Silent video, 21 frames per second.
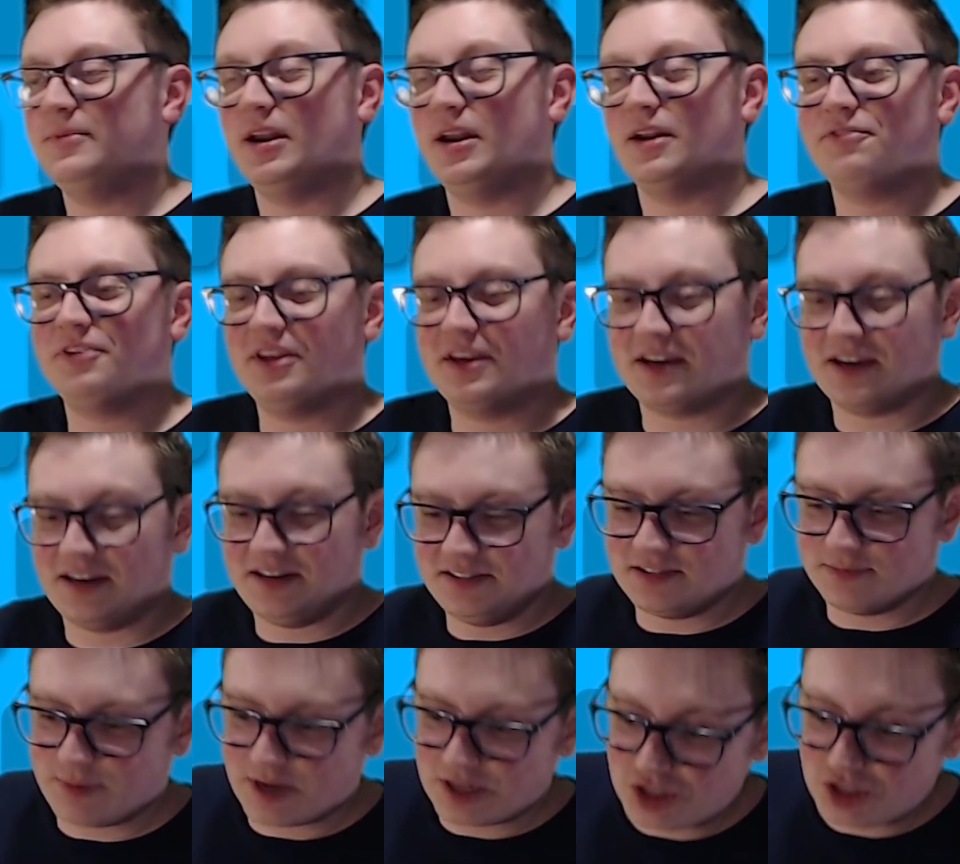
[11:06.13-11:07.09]
And I feel like I
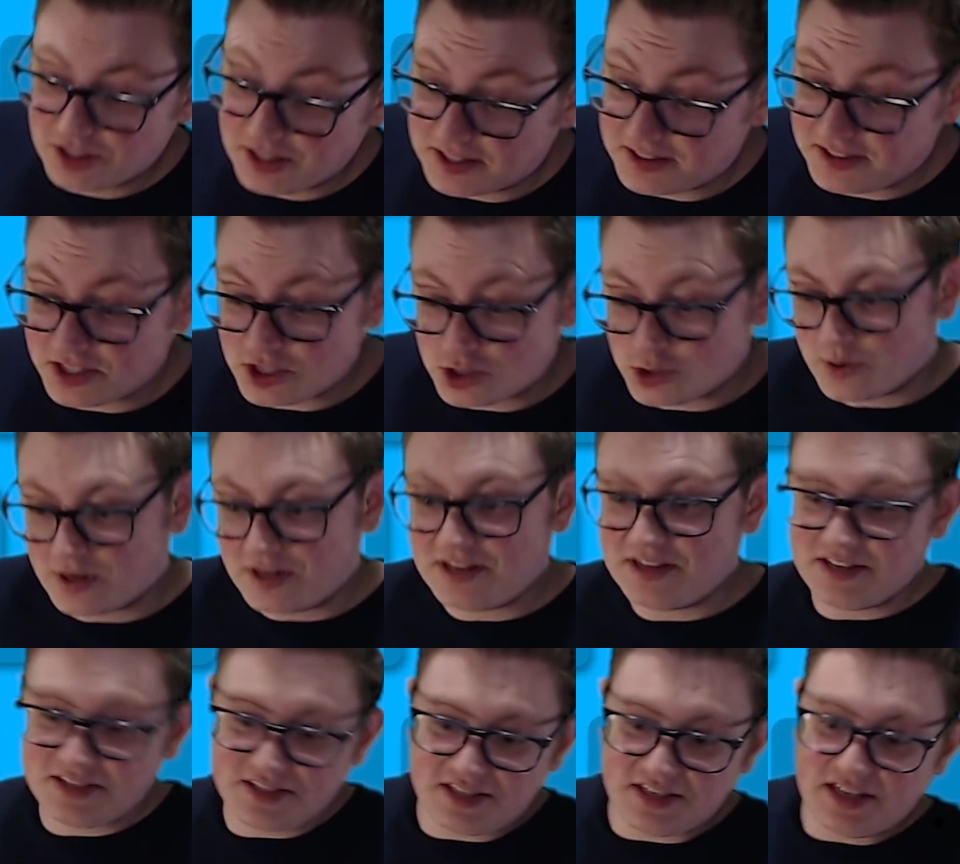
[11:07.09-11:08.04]
need to mention that this one
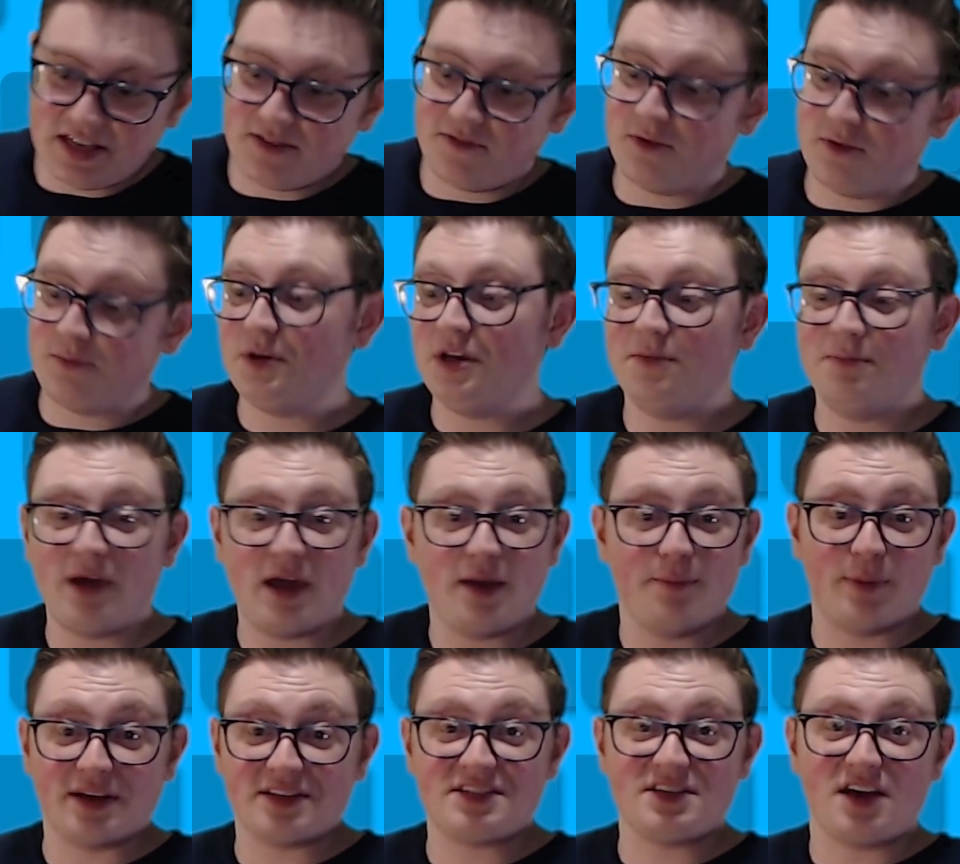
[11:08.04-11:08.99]
isn't even being
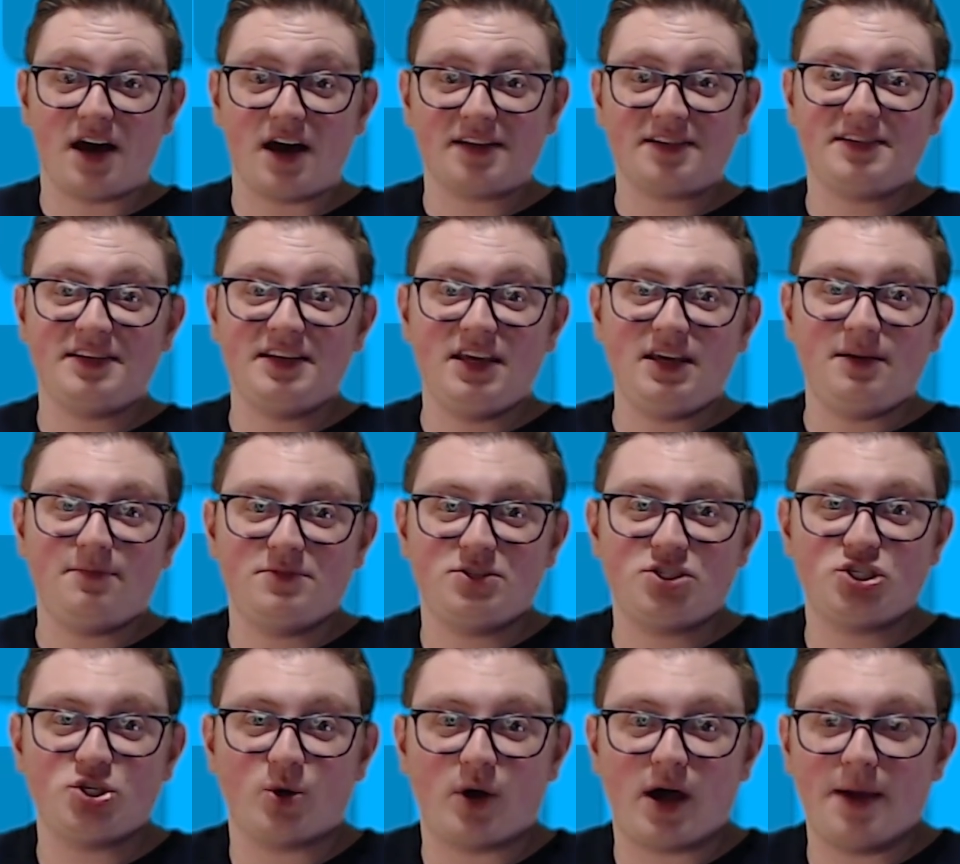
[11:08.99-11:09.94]
made by Sonic Team,
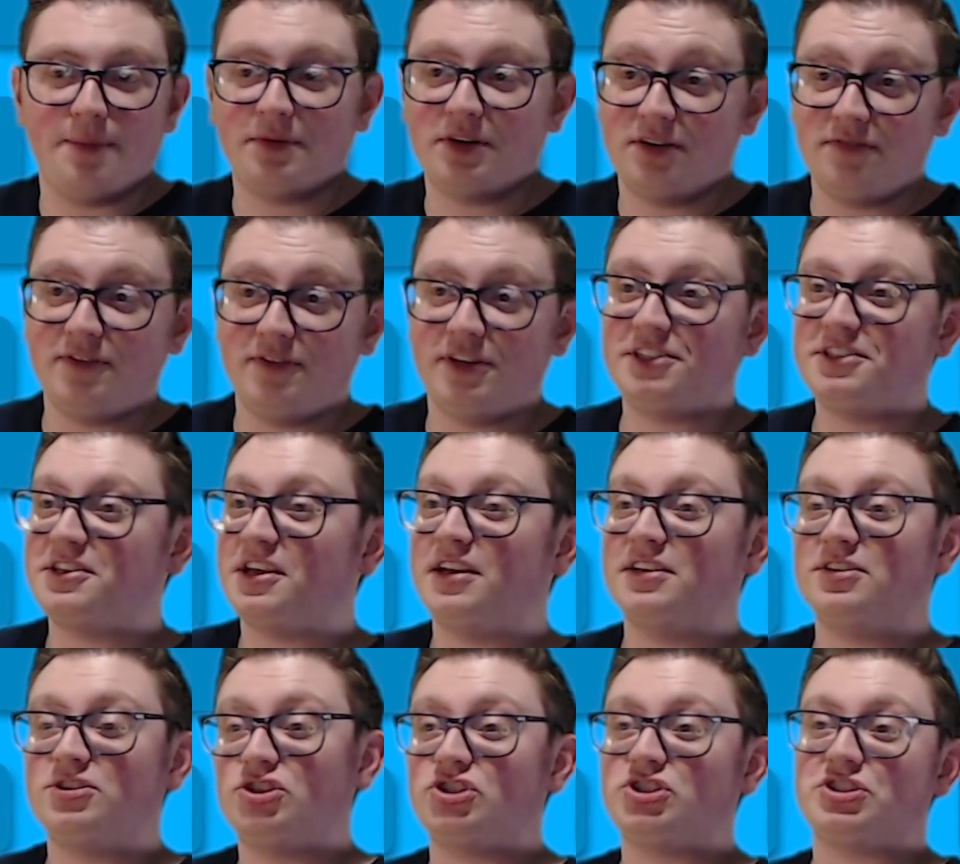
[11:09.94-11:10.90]
so I'm convinced that
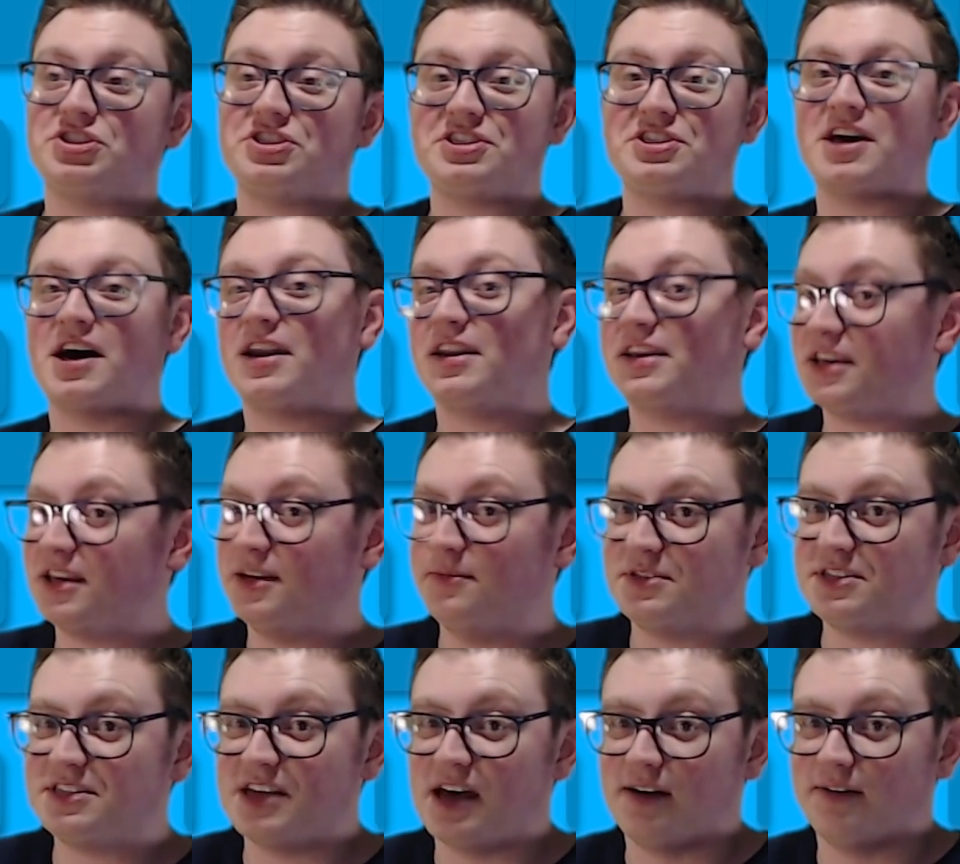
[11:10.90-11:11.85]
it's just Sonic
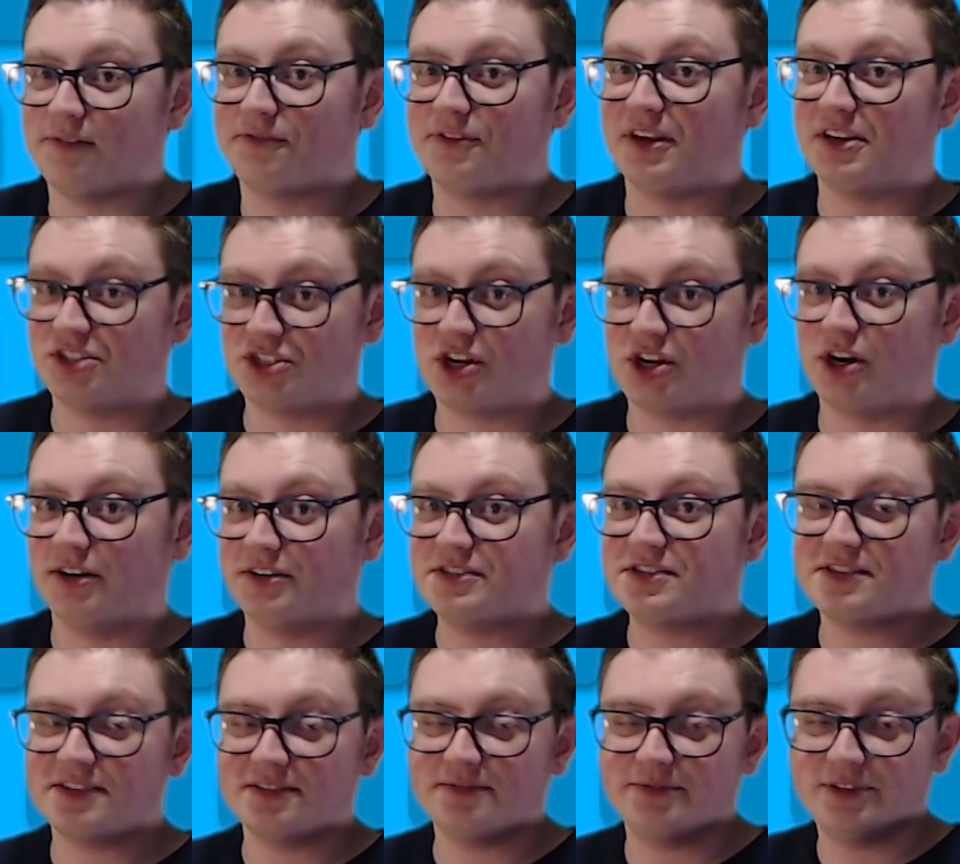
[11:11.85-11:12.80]
himself that is
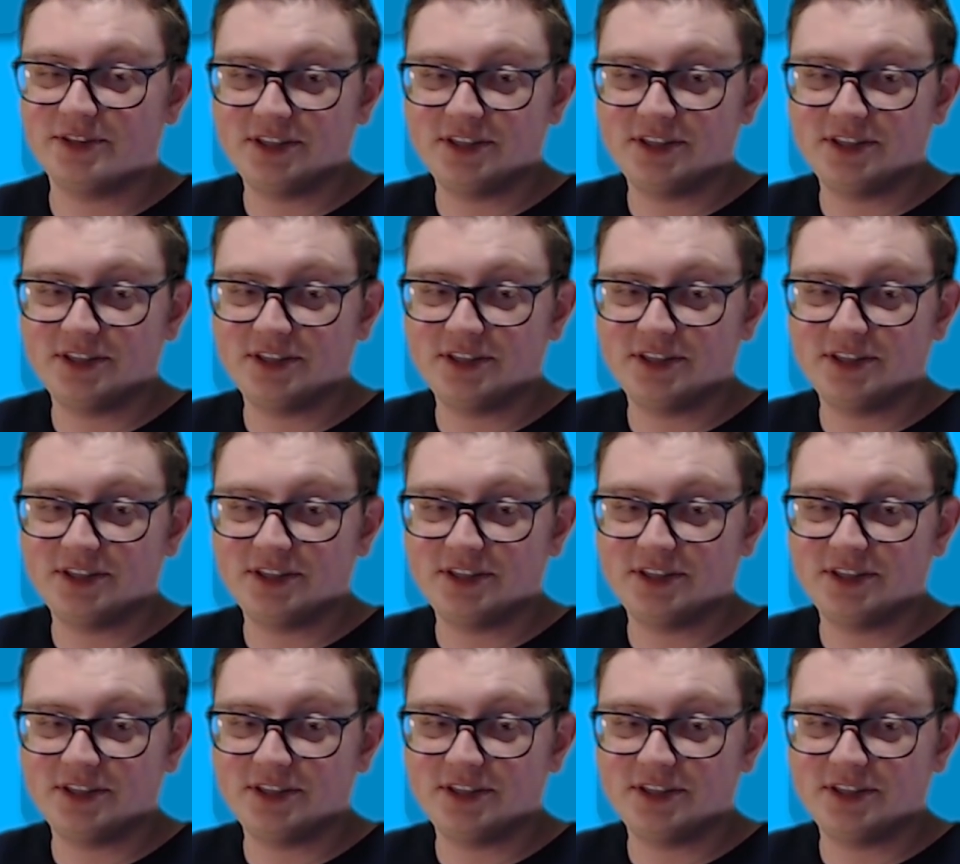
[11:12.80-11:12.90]
cursed.